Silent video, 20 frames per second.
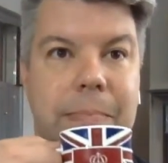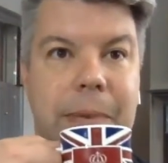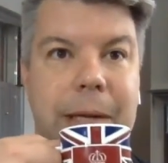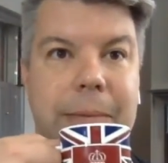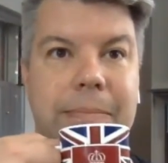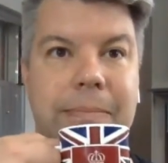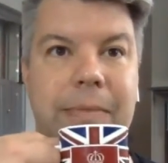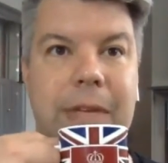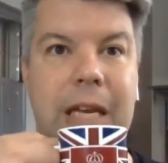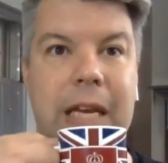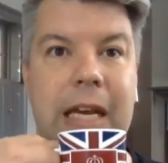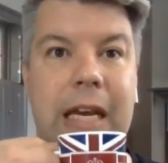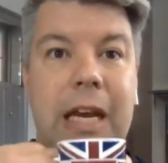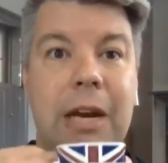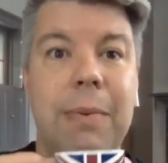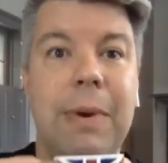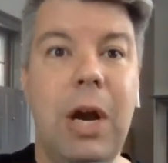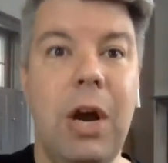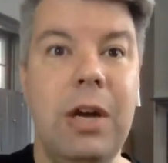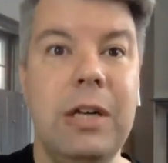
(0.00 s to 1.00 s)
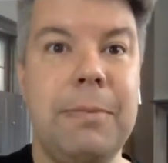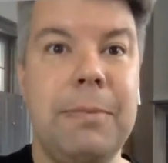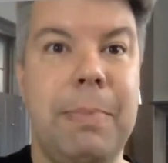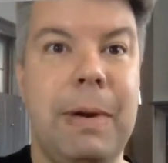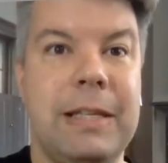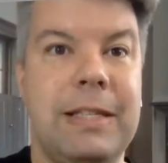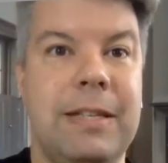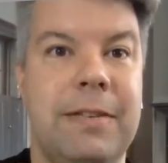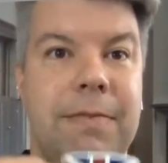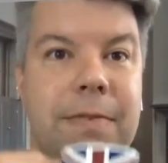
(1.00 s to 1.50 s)
But here we are into
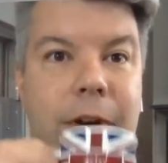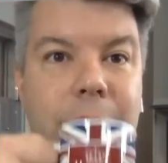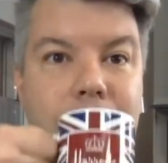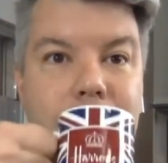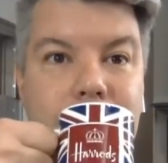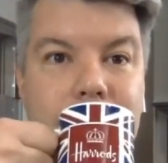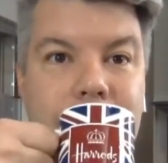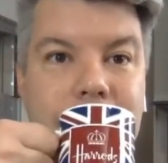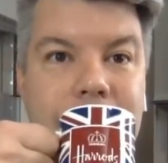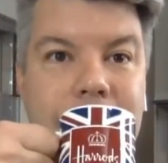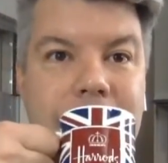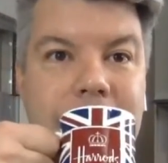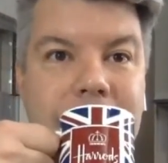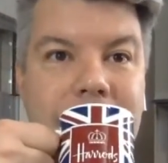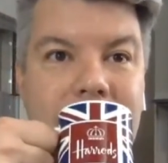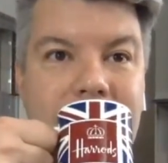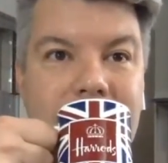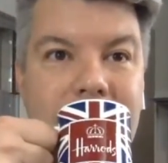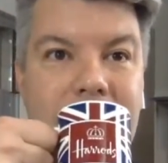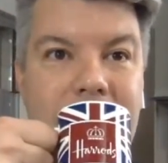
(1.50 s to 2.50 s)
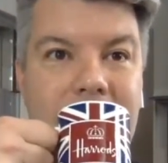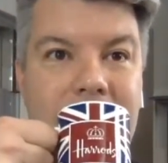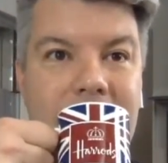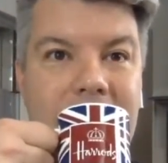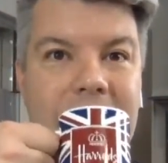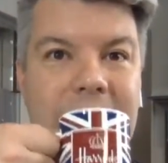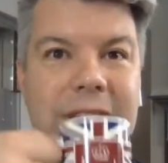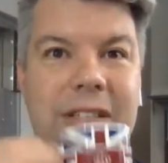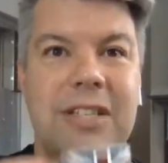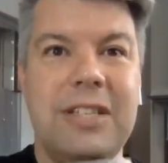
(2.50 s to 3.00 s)
Bustopher.
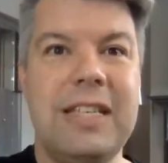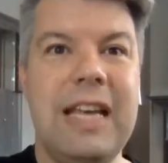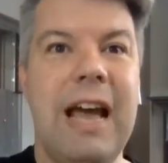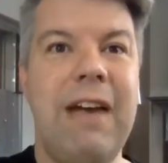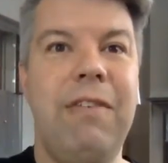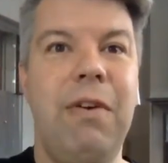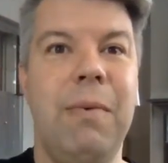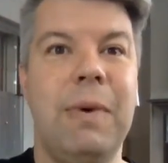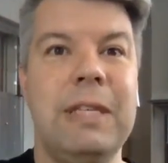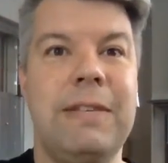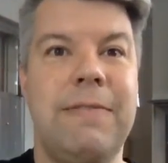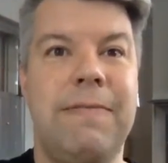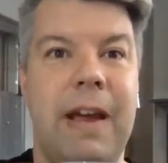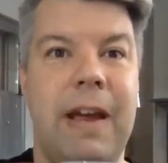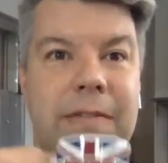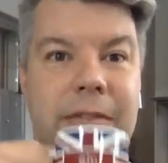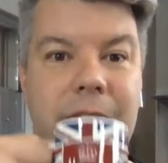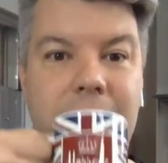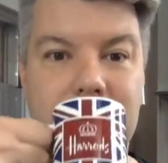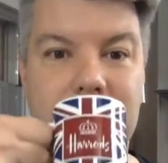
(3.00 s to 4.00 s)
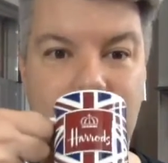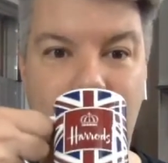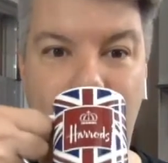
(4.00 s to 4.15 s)
Just everyone's favorite.